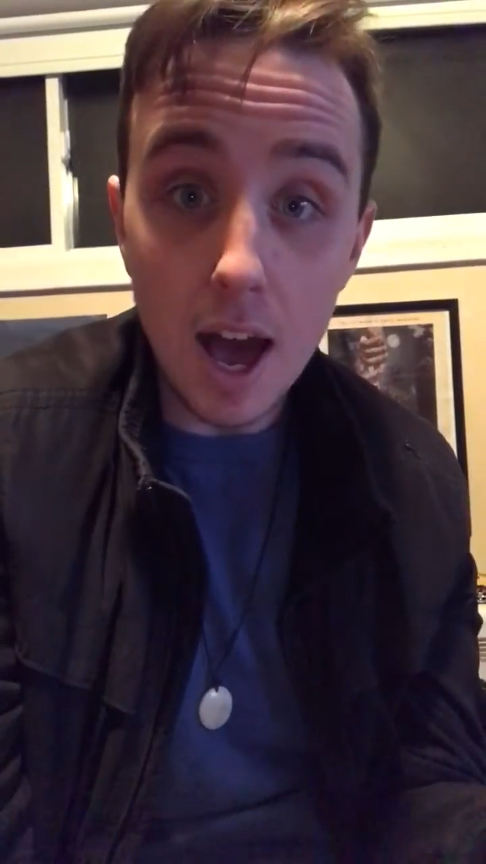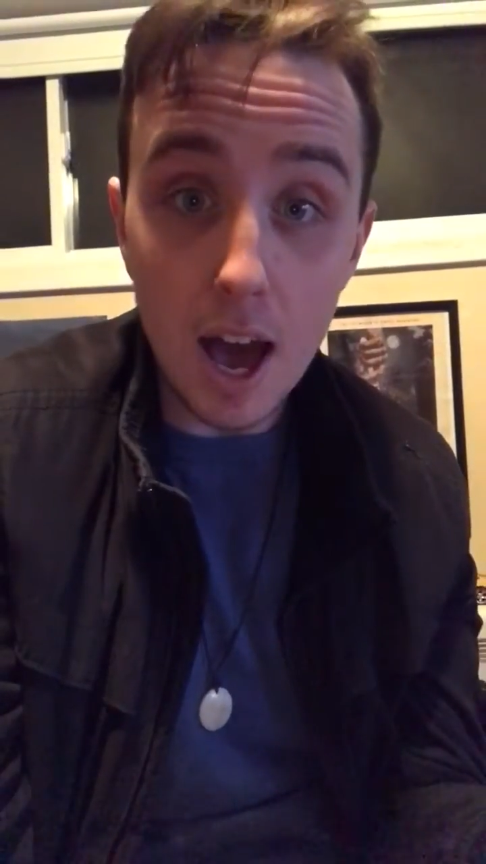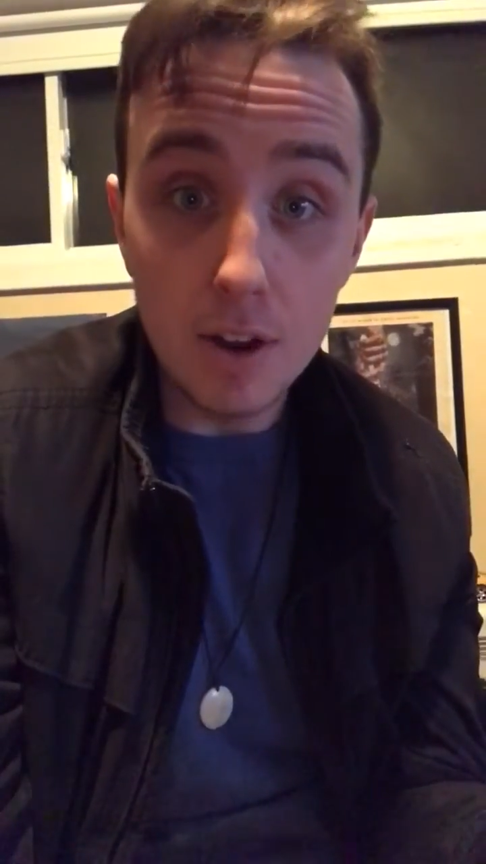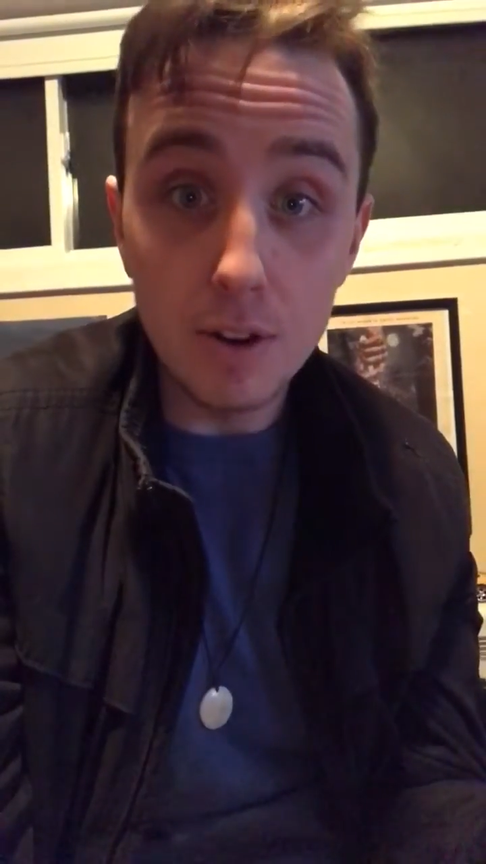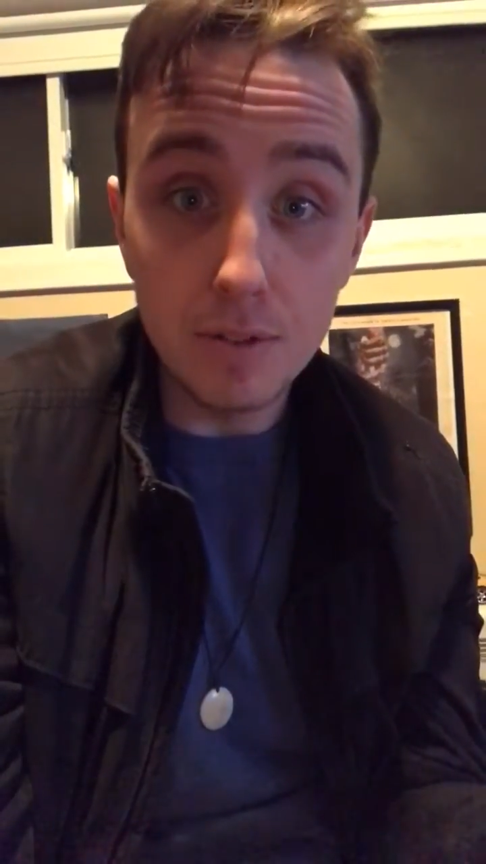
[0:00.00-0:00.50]

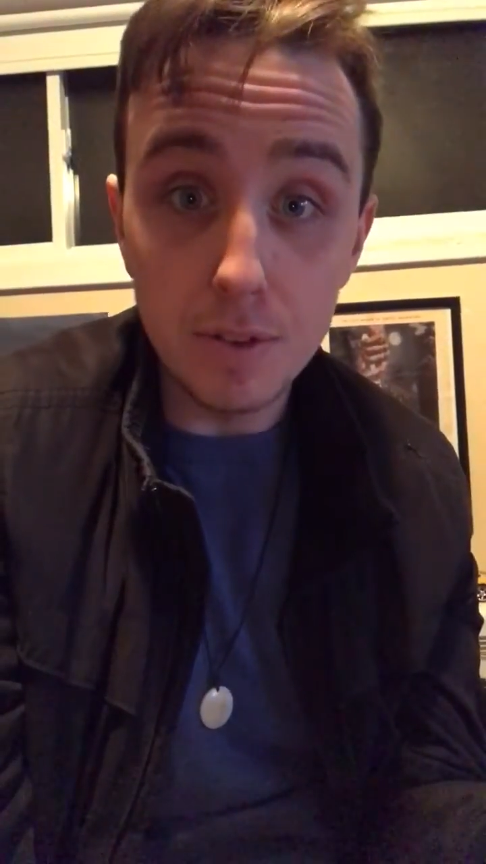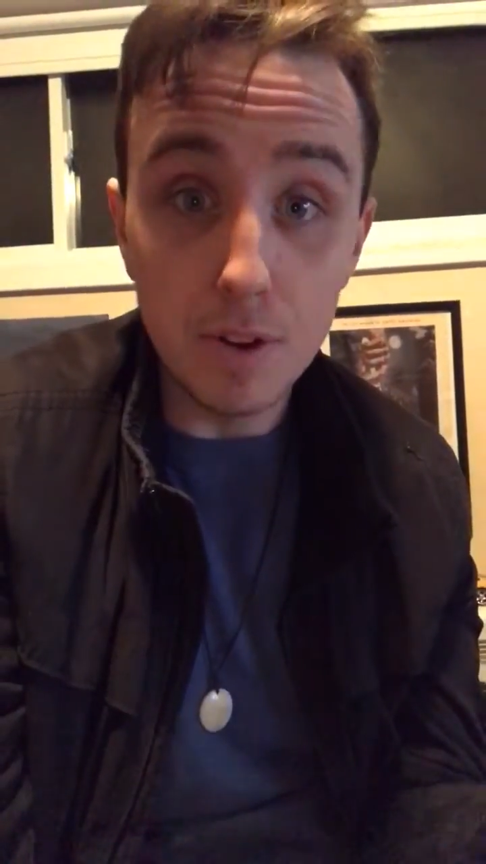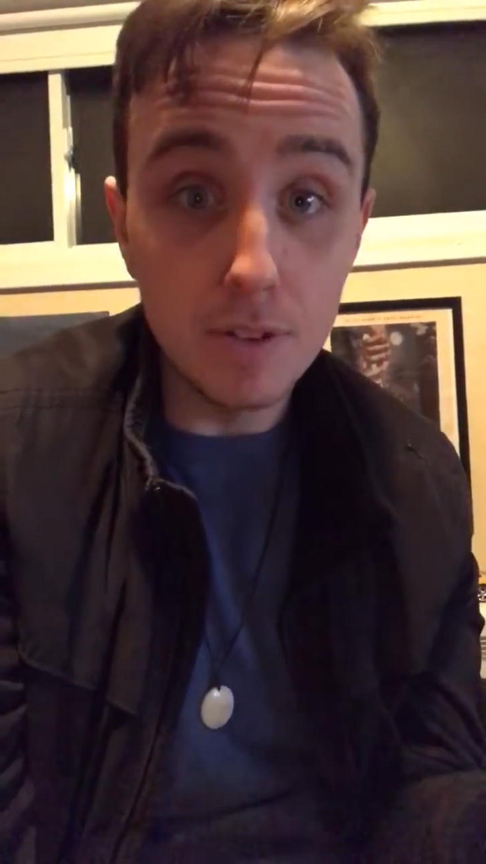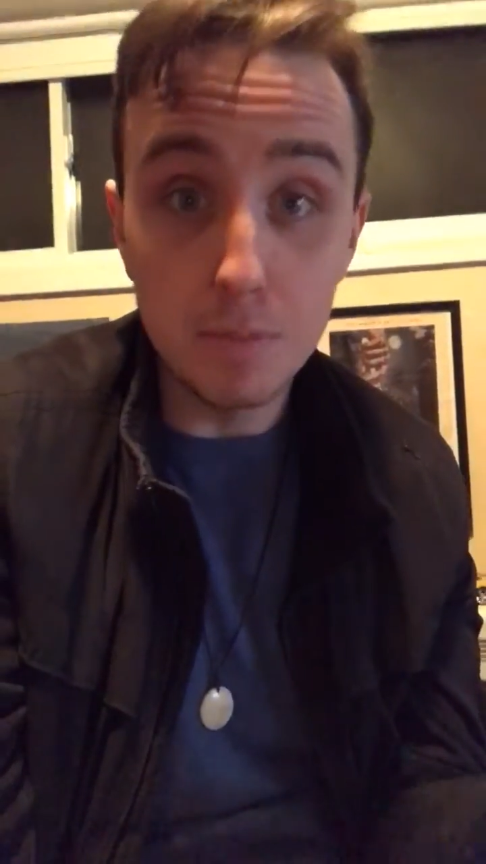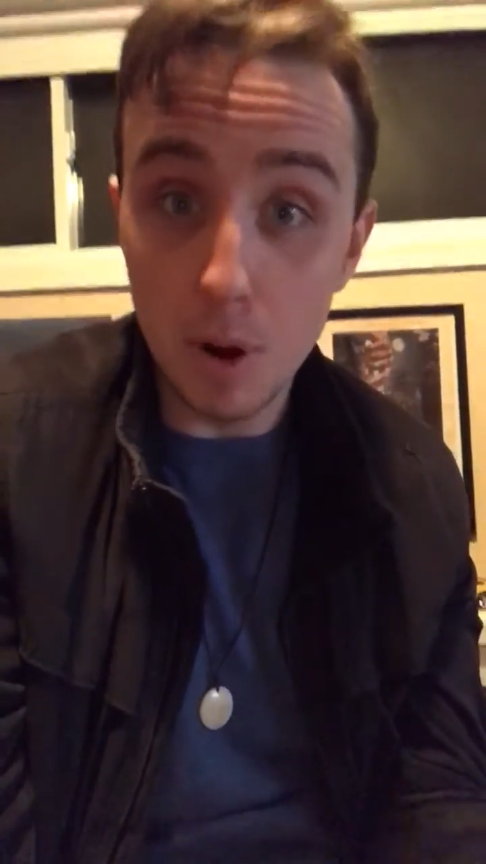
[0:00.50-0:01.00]
I don't know if you've
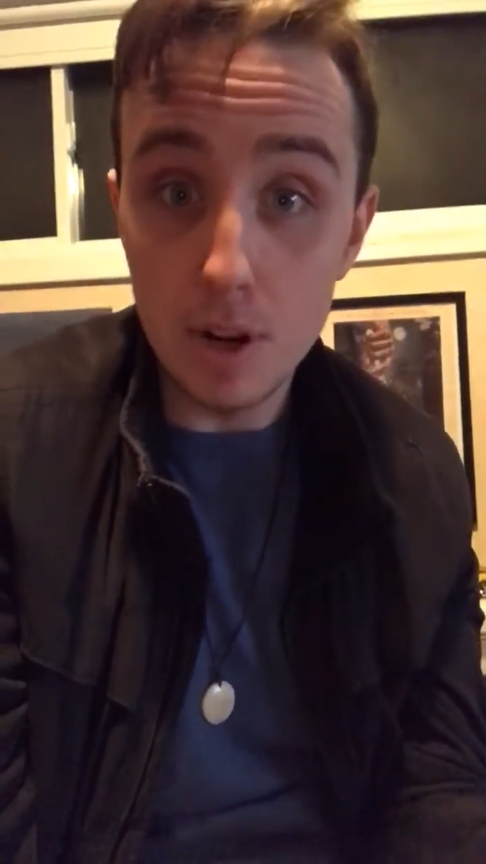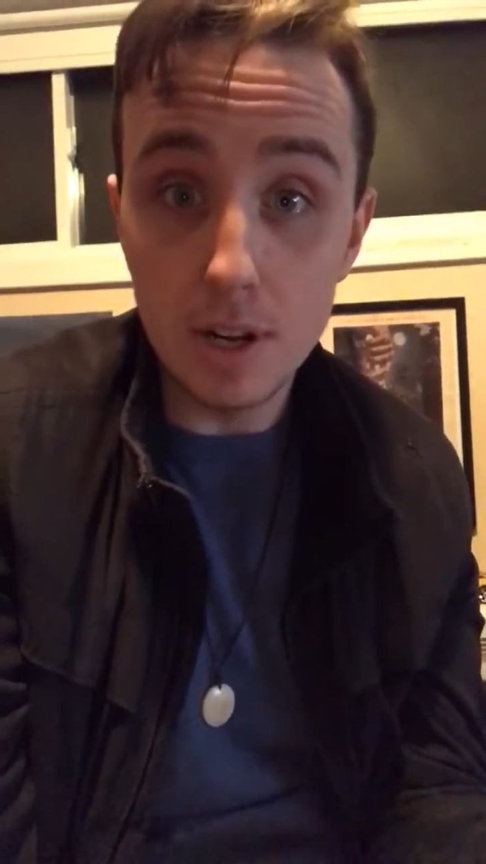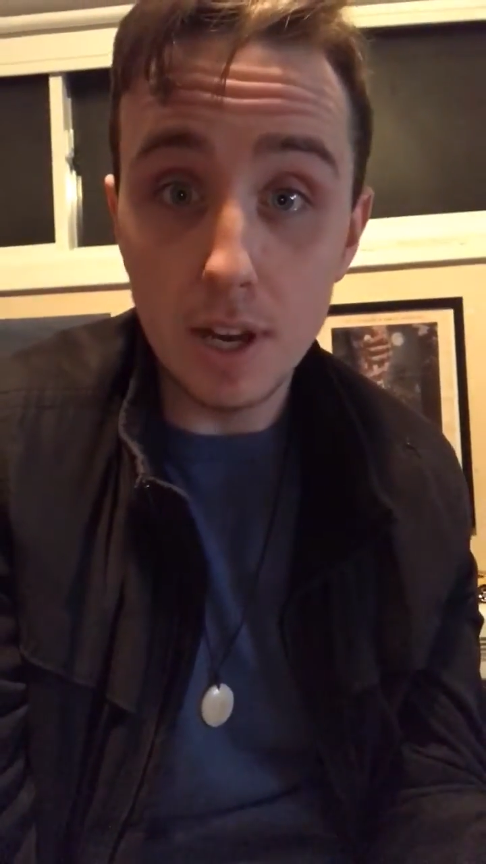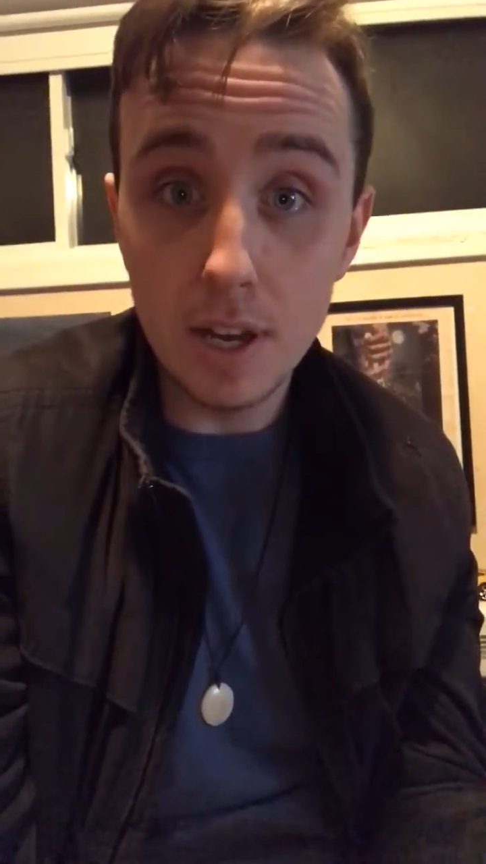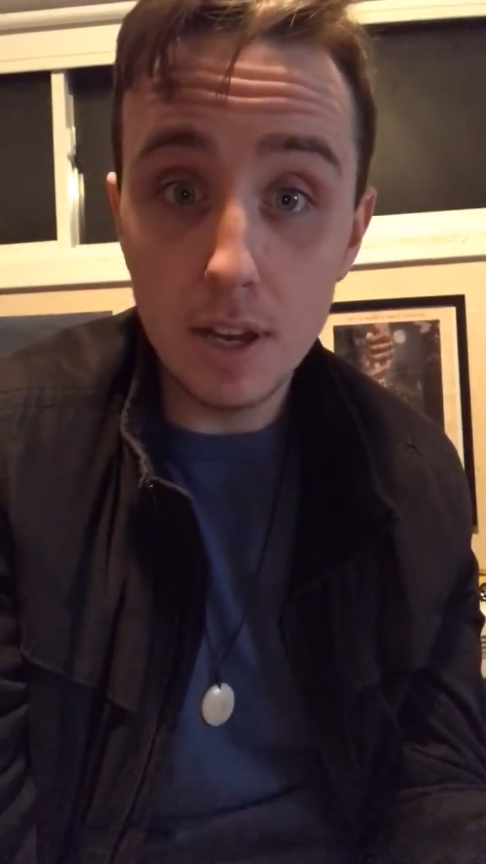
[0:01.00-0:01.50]
heard of Party
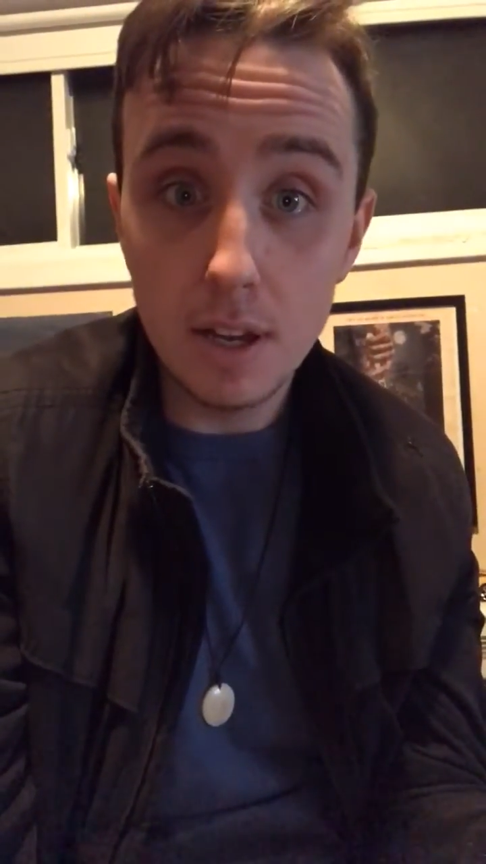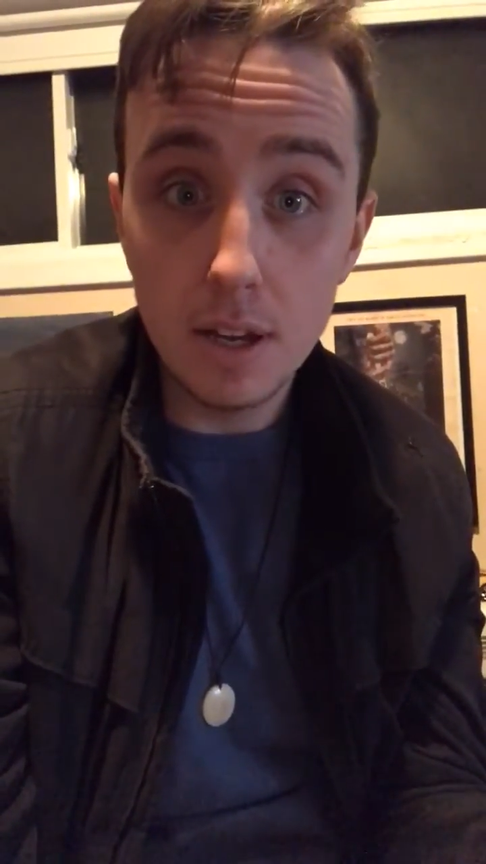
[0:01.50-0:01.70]
Night.